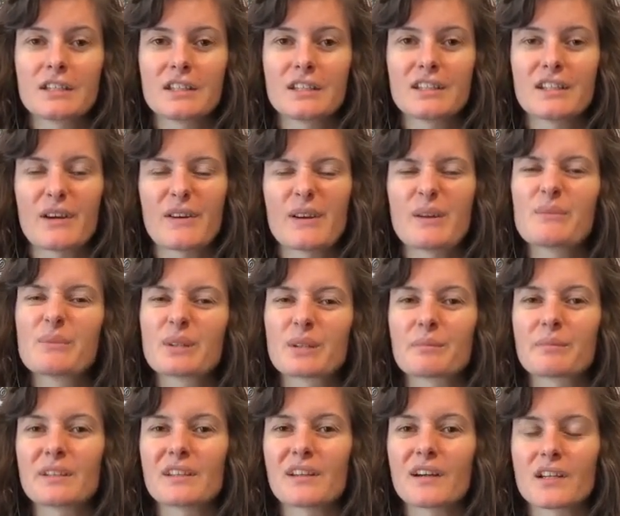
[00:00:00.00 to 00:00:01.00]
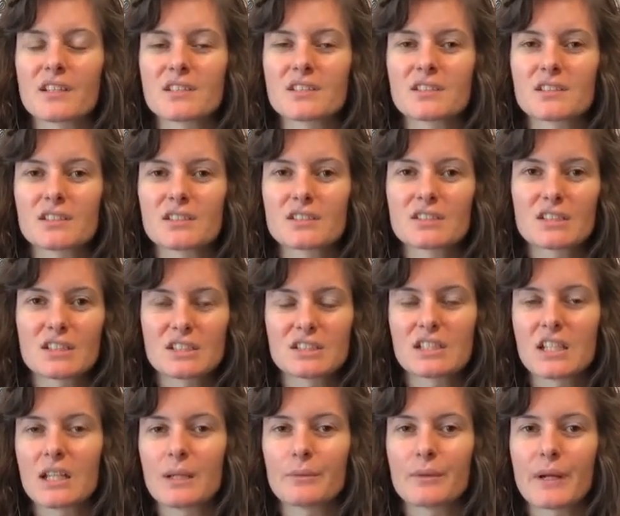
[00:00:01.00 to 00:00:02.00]
You know, it would have been nice to
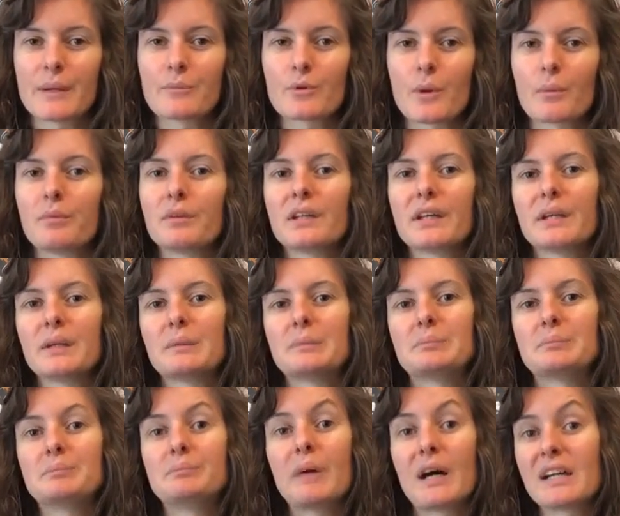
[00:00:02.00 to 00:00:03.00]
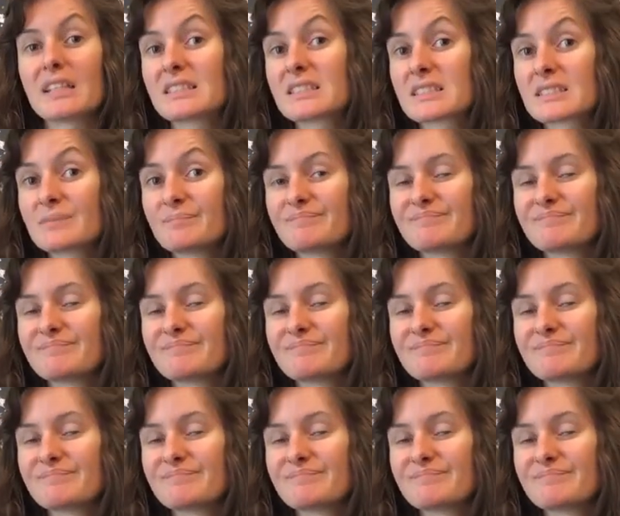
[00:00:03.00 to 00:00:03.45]
celebrate properly, but